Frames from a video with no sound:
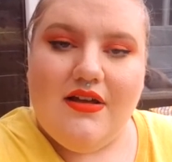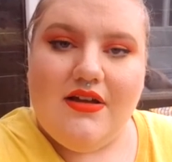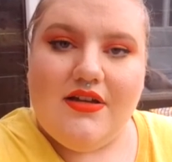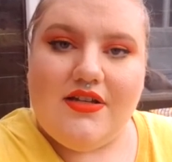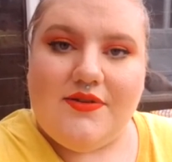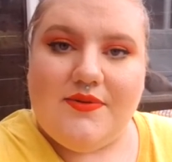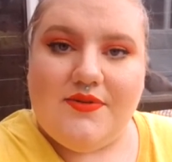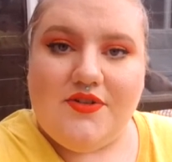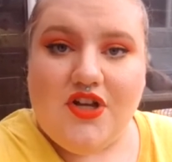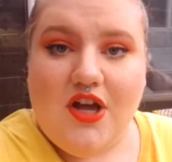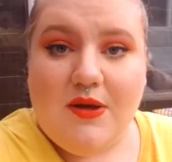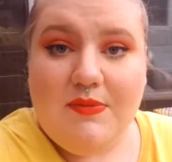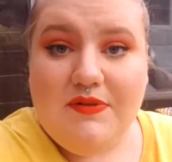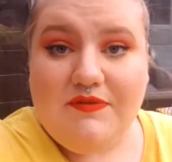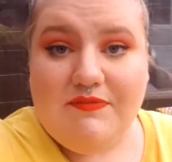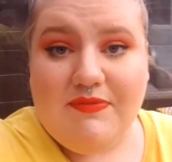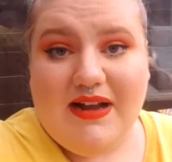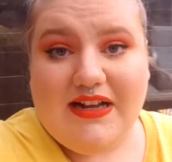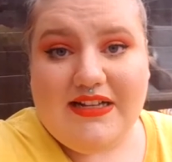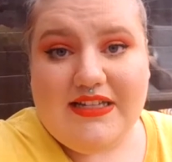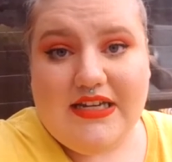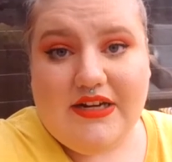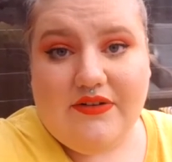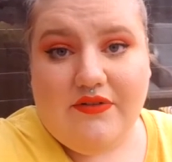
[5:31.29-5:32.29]
So a type of
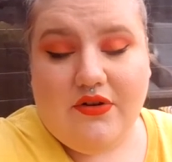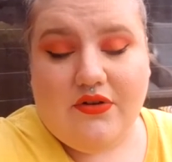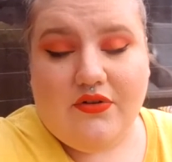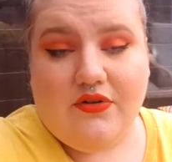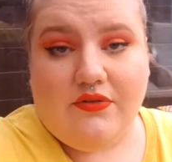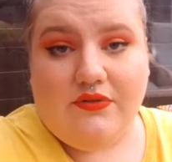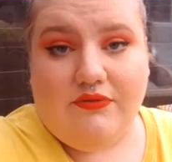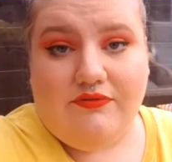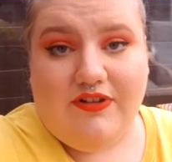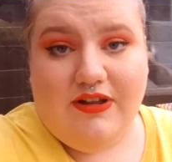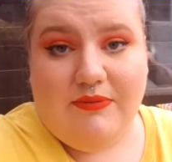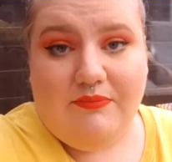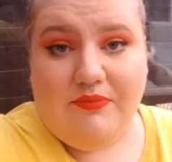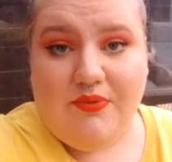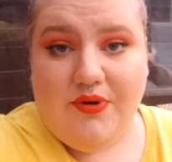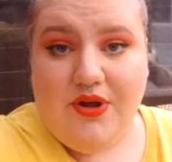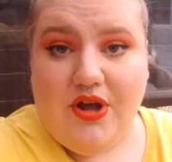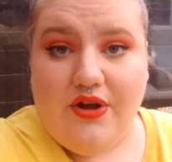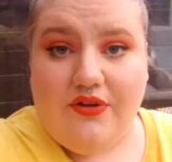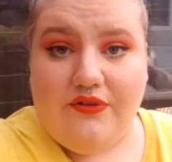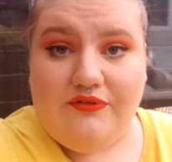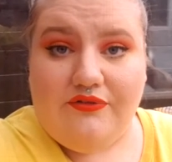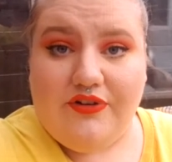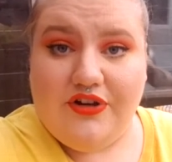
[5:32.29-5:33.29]
bacteria called
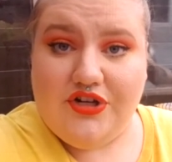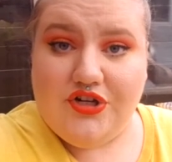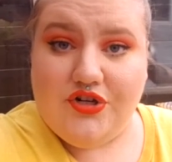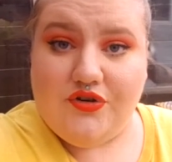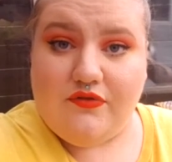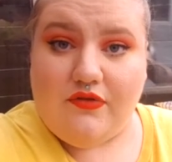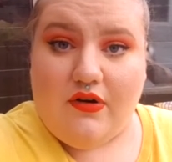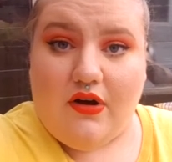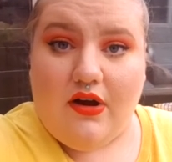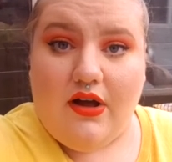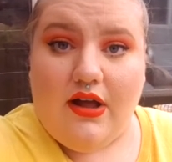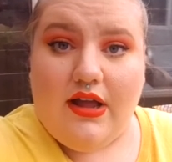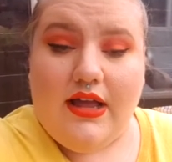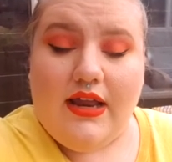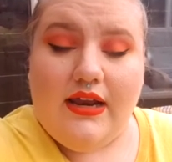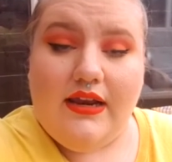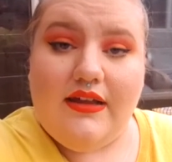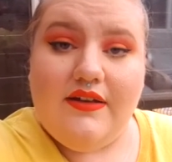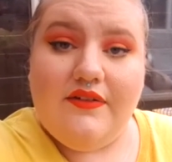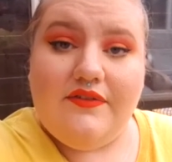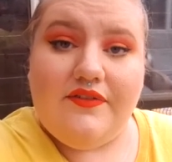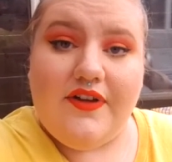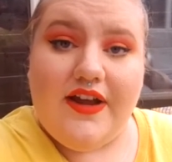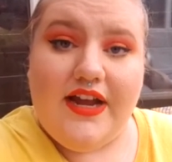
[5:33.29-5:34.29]
Vibrio fischeri
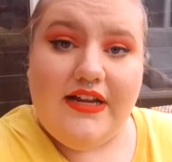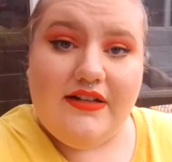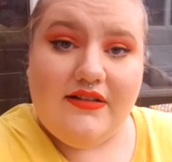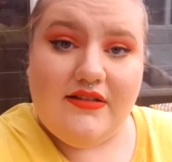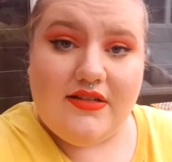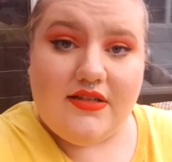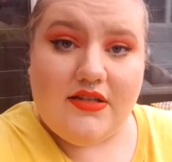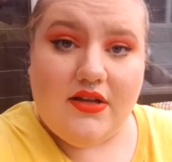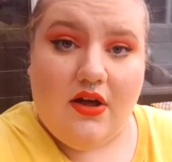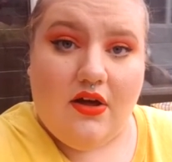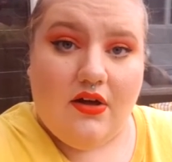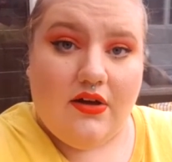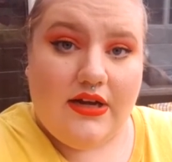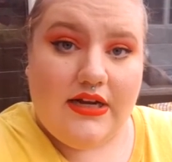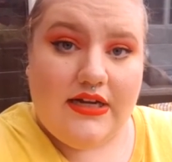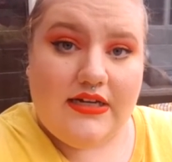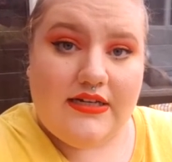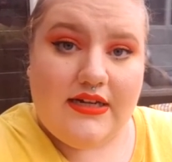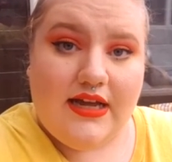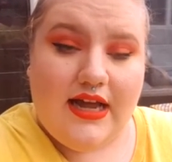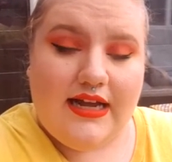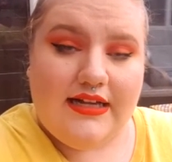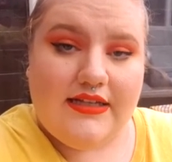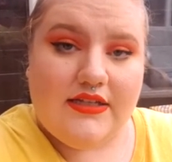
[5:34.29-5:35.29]
live
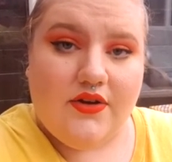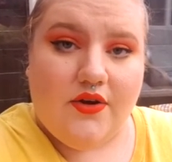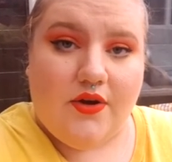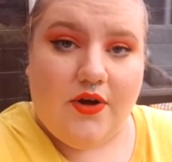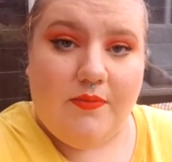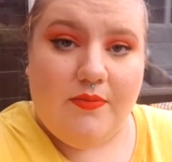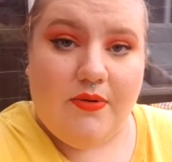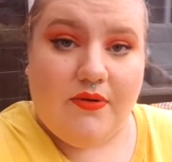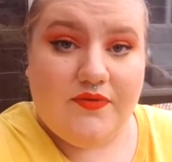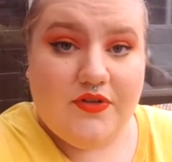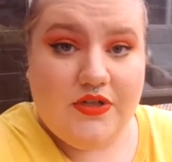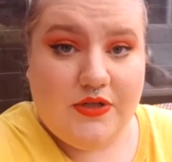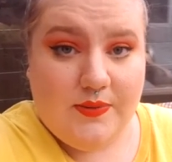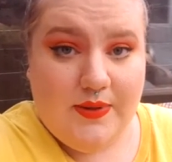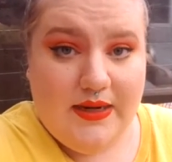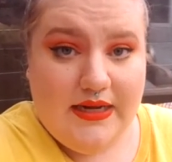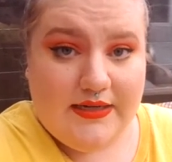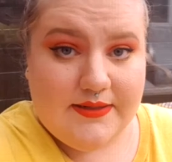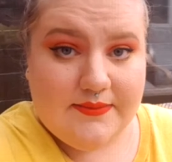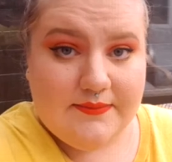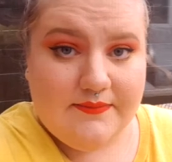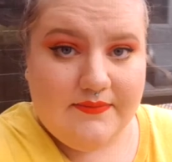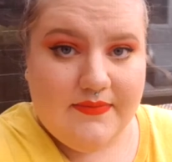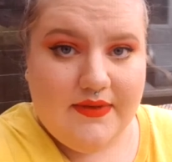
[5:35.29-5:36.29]
inside a type of squid.